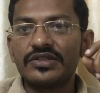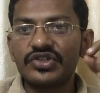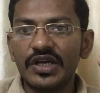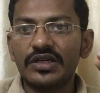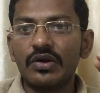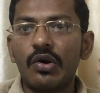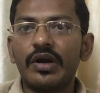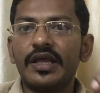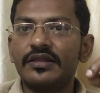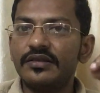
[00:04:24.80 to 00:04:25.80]
checked
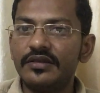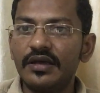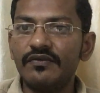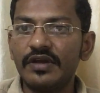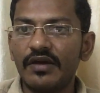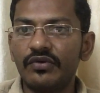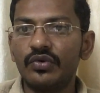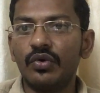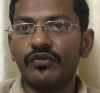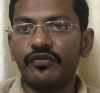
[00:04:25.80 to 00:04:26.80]
on, and then we have to
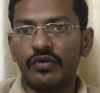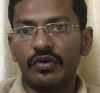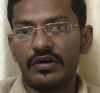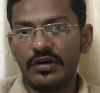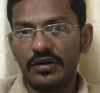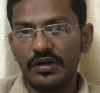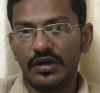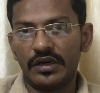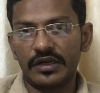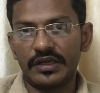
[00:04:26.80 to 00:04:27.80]
go for
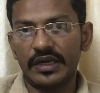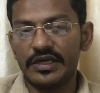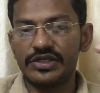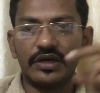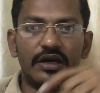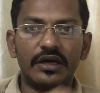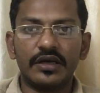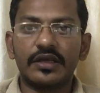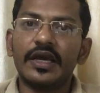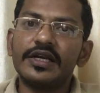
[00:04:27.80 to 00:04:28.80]

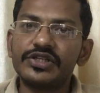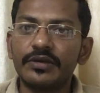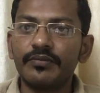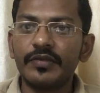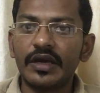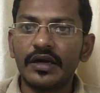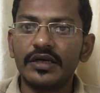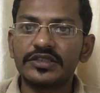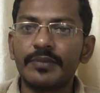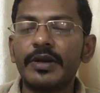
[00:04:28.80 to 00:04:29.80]
calcium
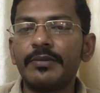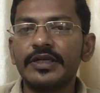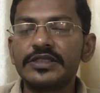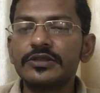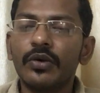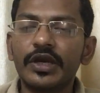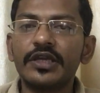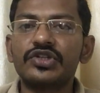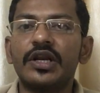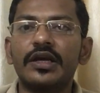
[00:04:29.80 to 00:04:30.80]
supplements.
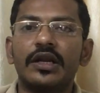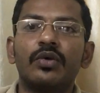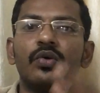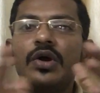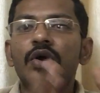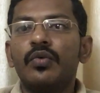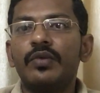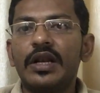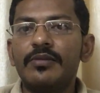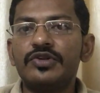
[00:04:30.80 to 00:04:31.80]
Okay, chale, now
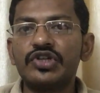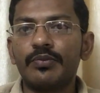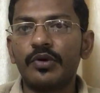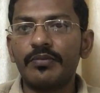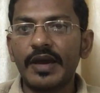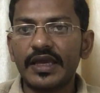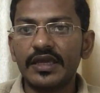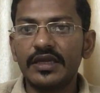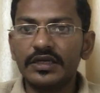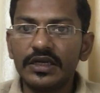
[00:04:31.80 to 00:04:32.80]
we'll jump on back
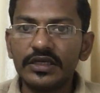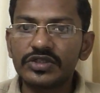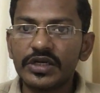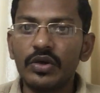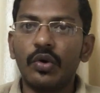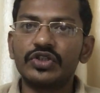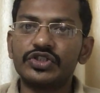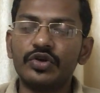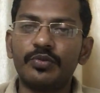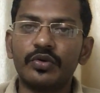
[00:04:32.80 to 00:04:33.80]
again inside
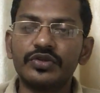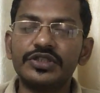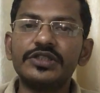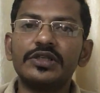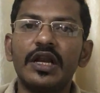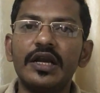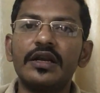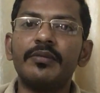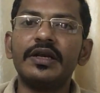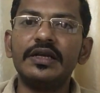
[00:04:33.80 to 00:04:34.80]
osteoporosis, a
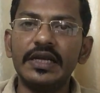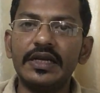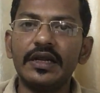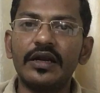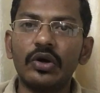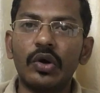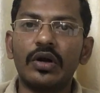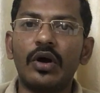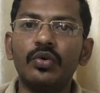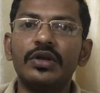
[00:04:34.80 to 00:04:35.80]
little bit detailed on
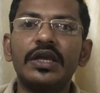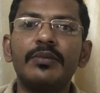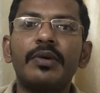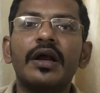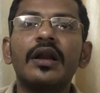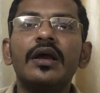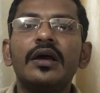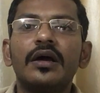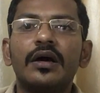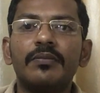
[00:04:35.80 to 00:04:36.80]
how to keep our
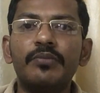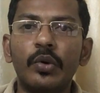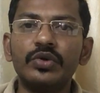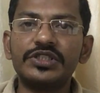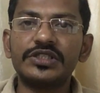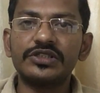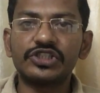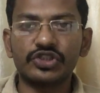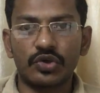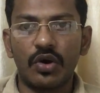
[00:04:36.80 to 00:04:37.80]
bones
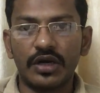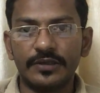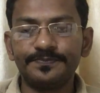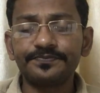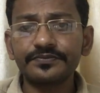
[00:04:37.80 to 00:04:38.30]
stronger.